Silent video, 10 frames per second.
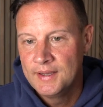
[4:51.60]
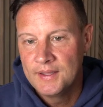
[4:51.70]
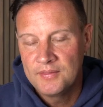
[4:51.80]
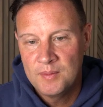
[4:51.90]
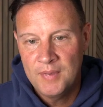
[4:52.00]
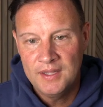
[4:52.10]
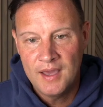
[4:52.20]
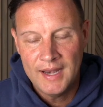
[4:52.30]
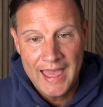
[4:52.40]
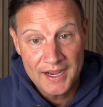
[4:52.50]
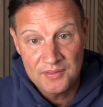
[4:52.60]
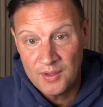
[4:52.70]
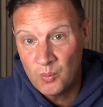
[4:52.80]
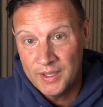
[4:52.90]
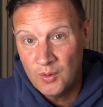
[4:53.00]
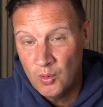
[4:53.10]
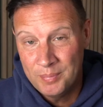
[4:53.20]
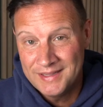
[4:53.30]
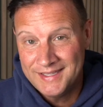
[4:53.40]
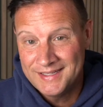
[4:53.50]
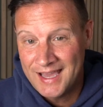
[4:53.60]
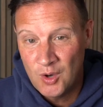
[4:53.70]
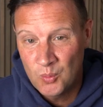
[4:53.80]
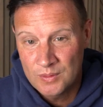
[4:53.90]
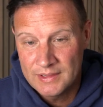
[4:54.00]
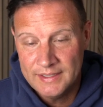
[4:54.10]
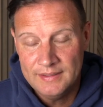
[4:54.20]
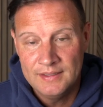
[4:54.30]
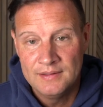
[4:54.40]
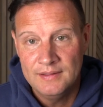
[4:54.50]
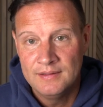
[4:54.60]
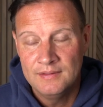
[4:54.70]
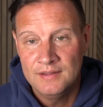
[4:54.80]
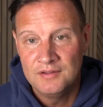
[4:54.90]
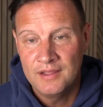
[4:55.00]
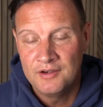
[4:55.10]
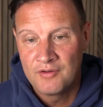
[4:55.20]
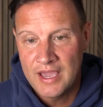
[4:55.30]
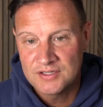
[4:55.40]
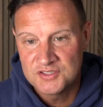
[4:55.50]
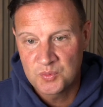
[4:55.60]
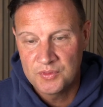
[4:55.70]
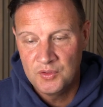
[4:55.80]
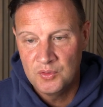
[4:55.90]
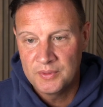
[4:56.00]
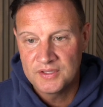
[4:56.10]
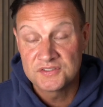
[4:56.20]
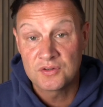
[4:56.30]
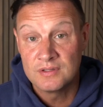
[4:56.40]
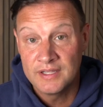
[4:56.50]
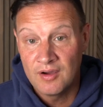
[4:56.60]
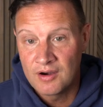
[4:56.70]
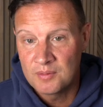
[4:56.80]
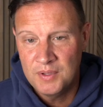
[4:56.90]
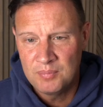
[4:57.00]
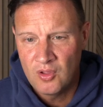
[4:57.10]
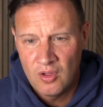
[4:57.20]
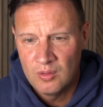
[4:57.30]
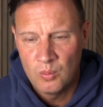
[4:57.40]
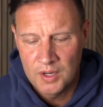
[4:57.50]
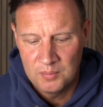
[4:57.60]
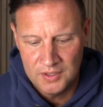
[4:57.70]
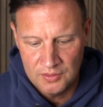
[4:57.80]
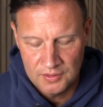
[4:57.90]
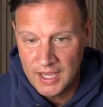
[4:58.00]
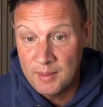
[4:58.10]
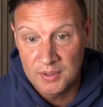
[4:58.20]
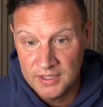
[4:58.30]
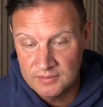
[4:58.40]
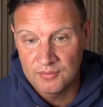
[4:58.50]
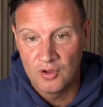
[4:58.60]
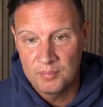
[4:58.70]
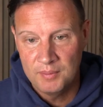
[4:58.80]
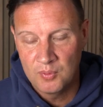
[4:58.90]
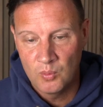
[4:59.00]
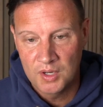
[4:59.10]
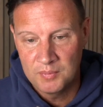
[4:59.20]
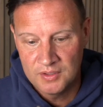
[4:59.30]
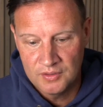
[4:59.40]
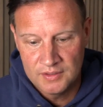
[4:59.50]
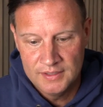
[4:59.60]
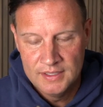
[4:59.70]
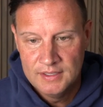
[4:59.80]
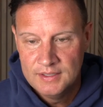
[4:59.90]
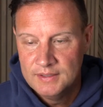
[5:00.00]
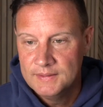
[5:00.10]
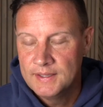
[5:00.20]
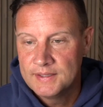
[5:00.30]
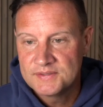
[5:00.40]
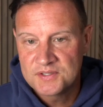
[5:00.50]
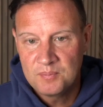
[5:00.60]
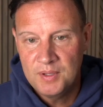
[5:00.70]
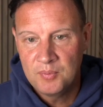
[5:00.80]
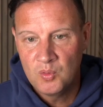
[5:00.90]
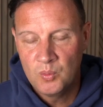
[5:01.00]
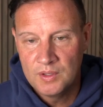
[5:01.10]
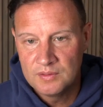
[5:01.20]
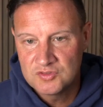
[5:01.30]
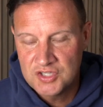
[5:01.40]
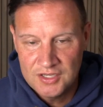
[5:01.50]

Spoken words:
They may not act that way openly and outwardly in interactions with you, but they certainly are. People all want to be good. I believe all people want to be good. Some people will change